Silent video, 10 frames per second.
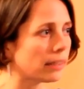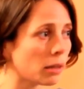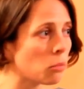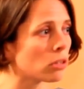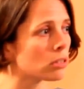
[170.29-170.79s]

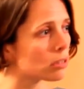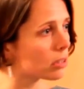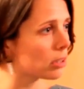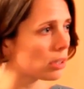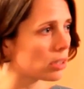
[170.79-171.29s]
there wasn't a
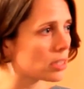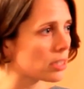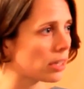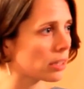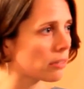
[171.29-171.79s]
good
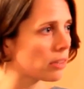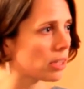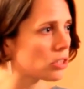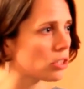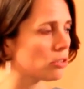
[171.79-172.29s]
understanding of the
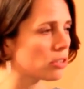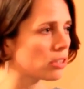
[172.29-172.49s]
issues,